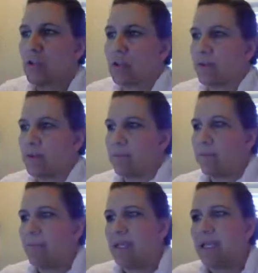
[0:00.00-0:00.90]
at the
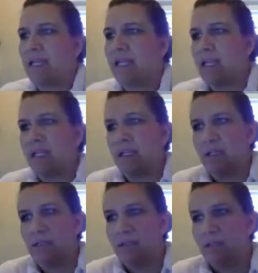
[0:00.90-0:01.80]

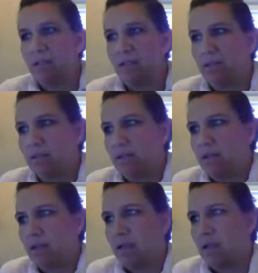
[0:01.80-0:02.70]
median,
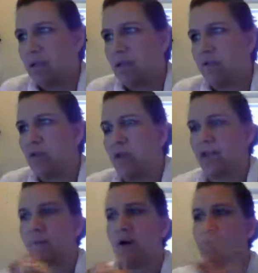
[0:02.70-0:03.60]
if you lined
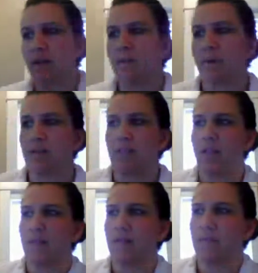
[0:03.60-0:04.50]
up all the numbers,
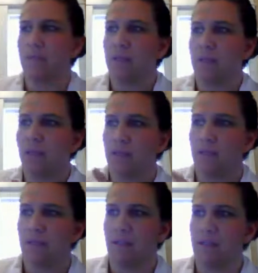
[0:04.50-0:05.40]
and the
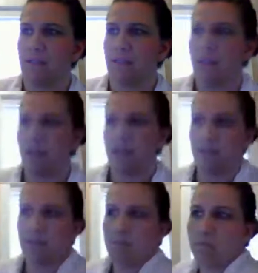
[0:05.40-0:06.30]
median is the
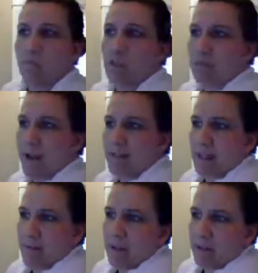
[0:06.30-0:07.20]
smack
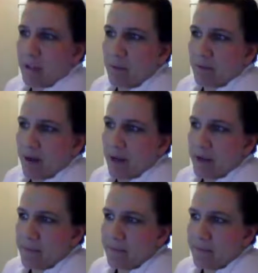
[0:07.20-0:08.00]
down middle number, right?